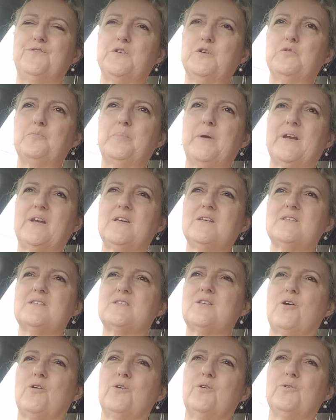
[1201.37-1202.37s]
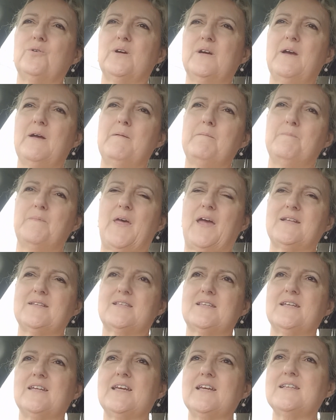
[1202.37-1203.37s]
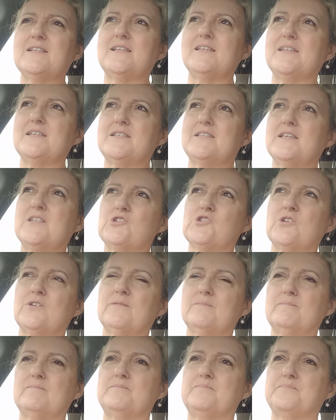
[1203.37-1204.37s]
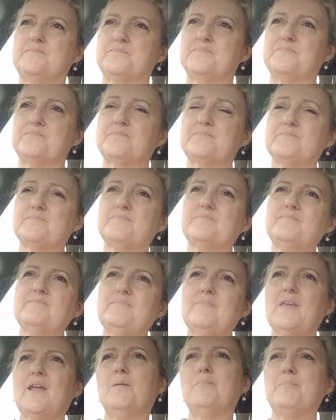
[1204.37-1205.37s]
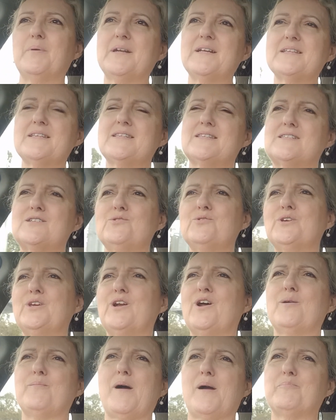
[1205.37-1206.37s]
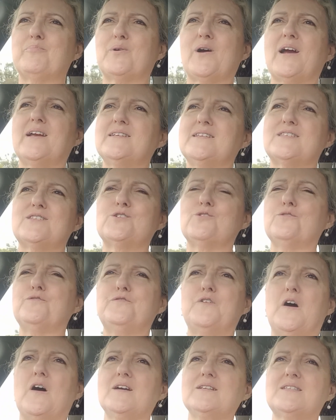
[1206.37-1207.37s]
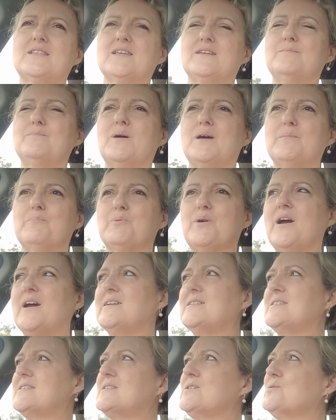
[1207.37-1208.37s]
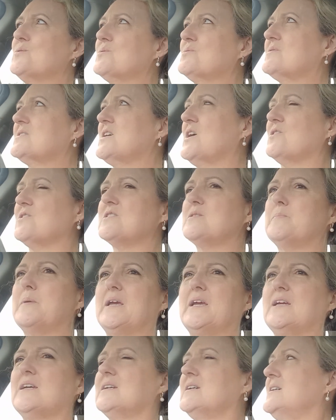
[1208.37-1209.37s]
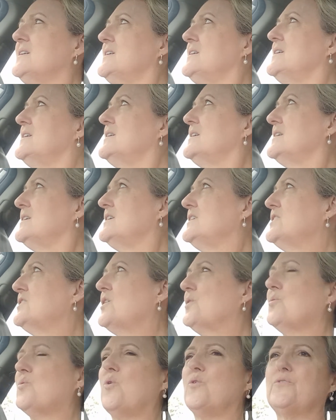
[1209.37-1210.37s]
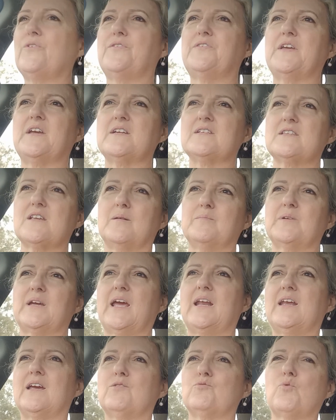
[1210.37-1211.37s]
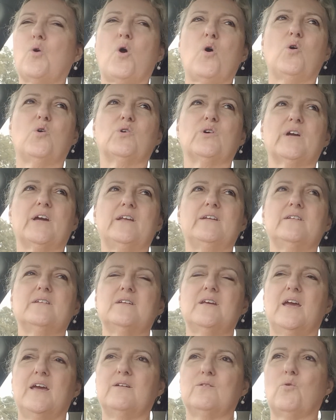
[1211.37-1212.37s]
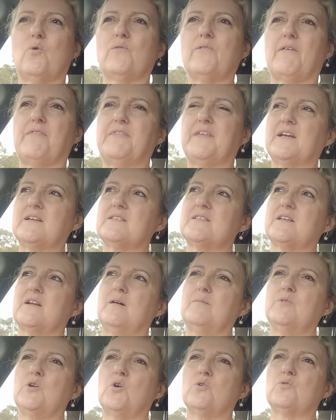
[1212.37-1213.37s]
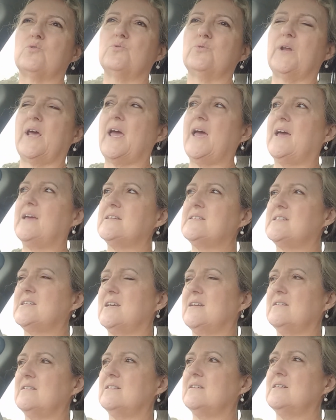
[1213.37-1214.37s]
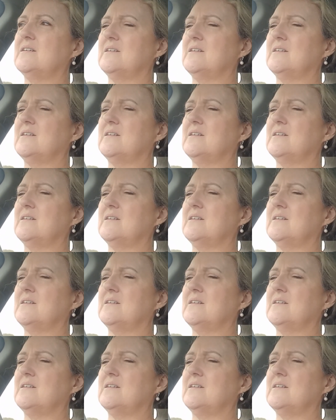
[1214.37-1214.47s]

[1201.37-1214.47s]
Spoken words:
feel better. So that's an easy decision. But it's still, my brain still fights it. My brain still tells me, all the things I'm getting wrong and all the things that I'm not good at, and